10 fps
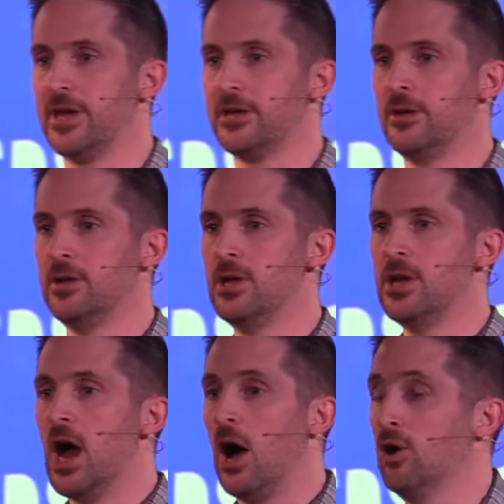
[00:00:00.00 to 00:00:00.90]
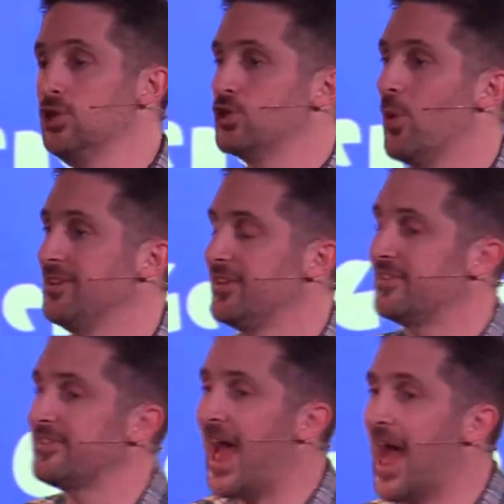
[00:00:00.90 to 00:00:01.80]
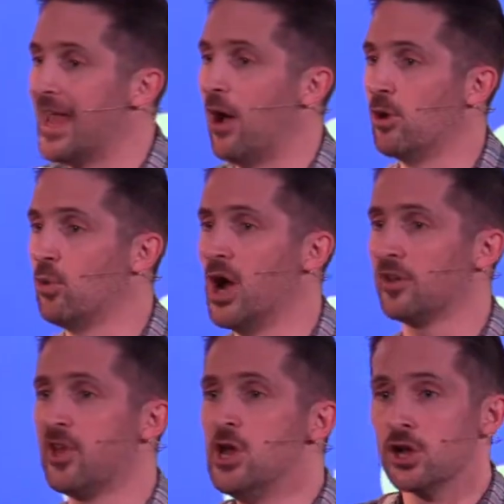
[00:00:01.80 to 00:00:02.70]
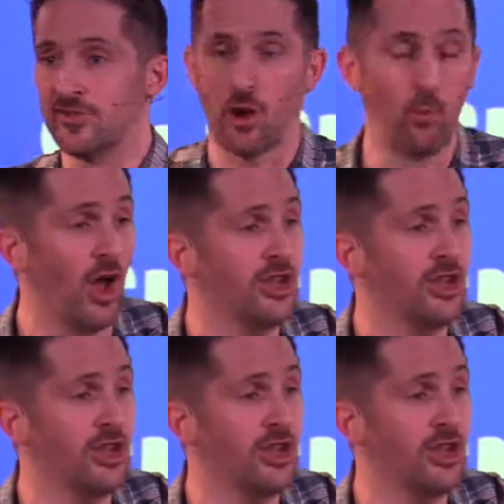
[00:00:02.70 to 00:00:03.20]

thing. I want you to understand how it works because I